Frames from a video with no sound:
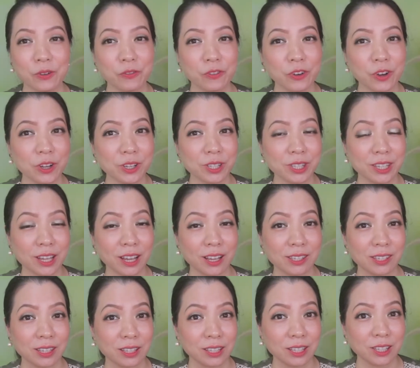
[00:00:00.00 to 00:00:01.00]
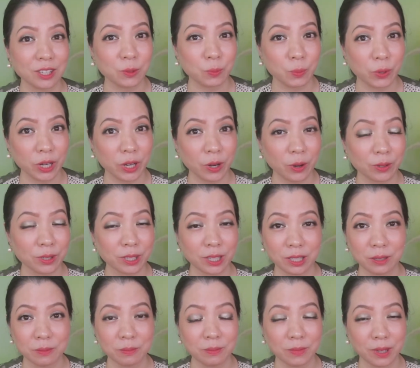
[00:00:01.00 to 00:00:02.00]
of course, there are setting spray or
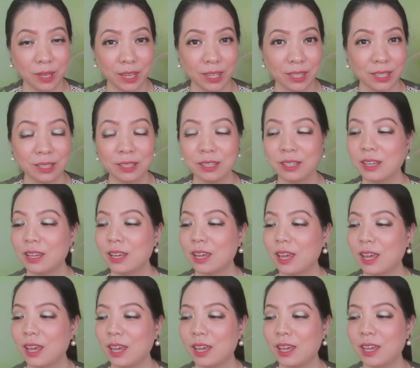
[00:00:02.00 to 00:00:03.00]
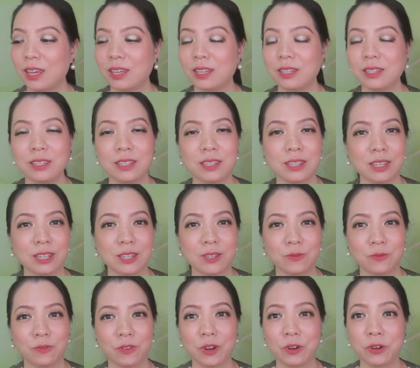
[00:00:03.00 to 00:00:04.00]
setting mist, and this
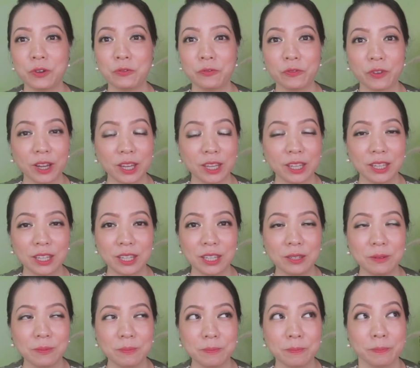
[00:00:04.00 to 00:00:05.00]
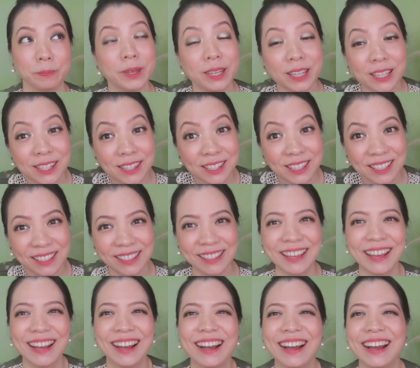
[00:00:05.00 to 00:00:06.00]
is very finely mist,
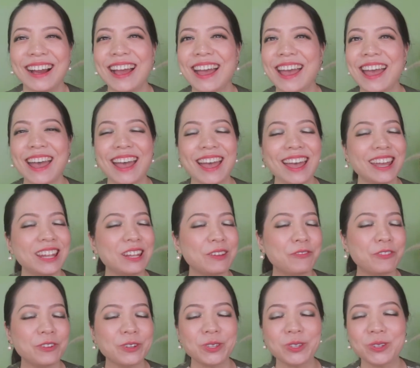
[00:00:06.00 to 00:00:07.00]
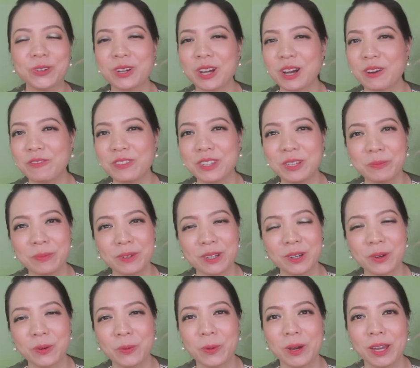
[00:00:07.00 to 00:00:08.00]
and it feels so
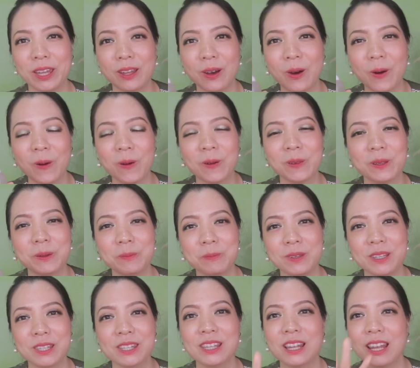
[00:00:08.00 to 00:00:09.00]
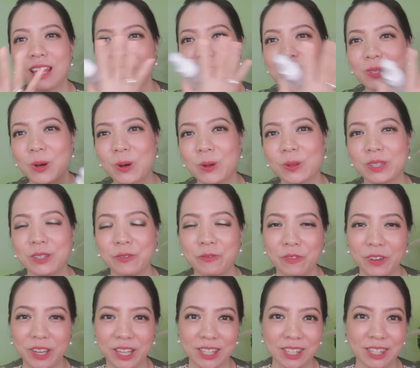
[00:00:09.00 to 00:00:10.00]
comfortable when all the mist lands on the
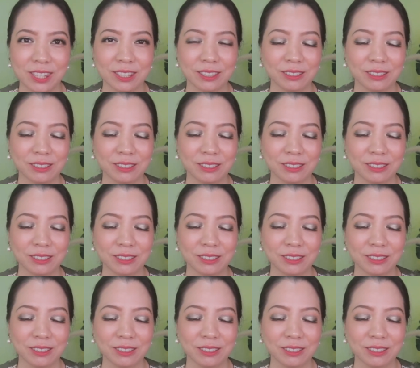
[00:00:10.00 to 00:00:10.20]
face.